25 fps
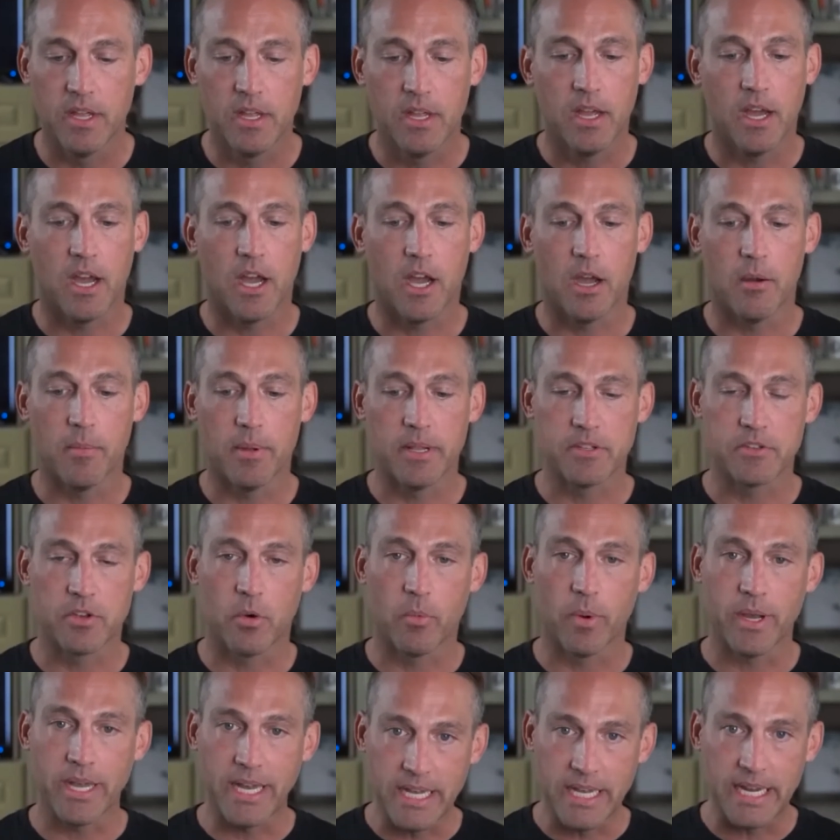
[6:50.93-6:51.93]
And so
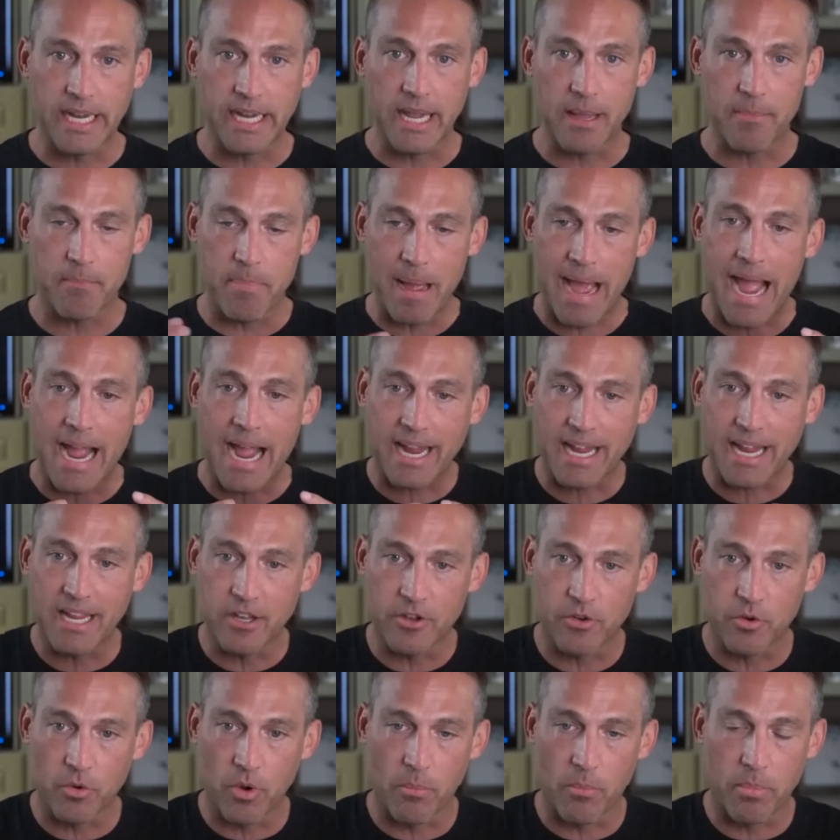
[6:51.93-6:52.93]
we need to get back
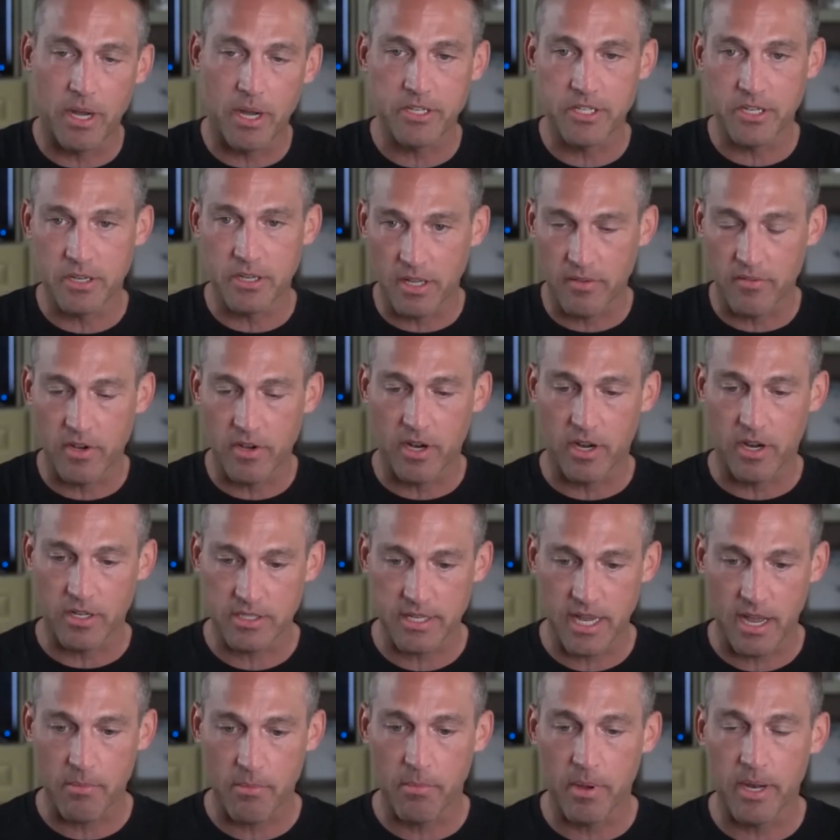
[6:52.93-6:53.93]
into a budget living on a
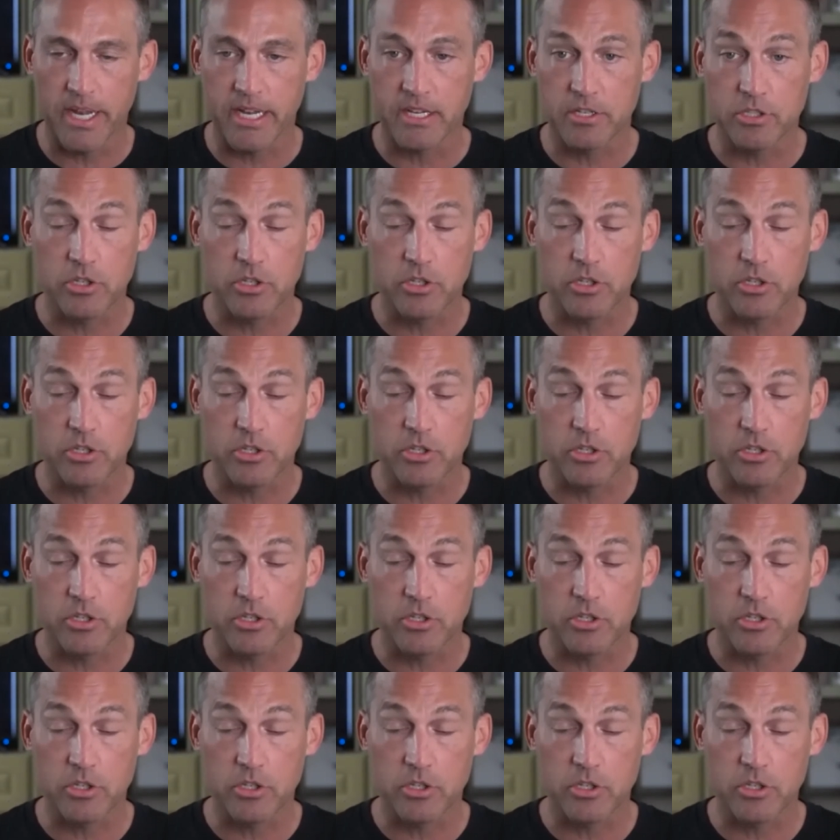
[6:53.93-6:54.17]
sound money.